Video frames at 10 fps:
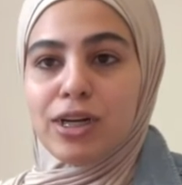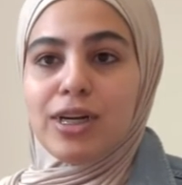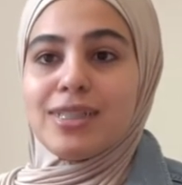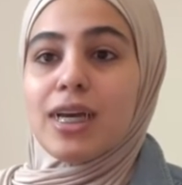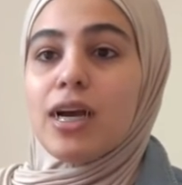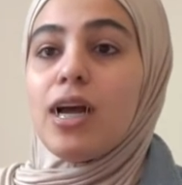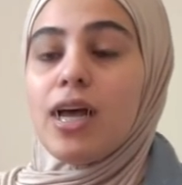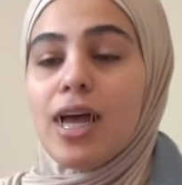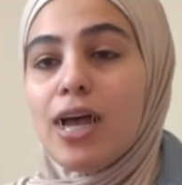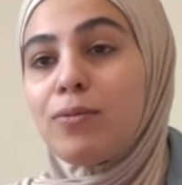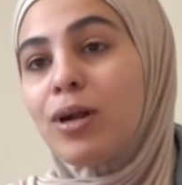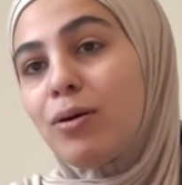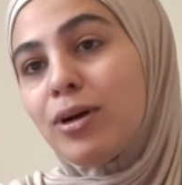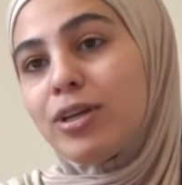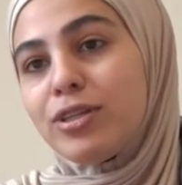You're gonna take, and what I
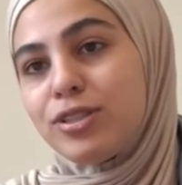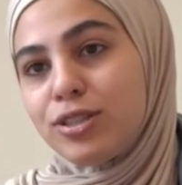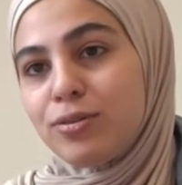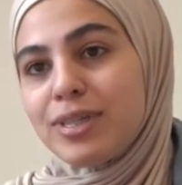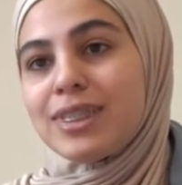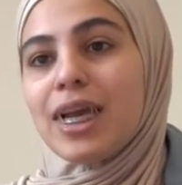want you to do is take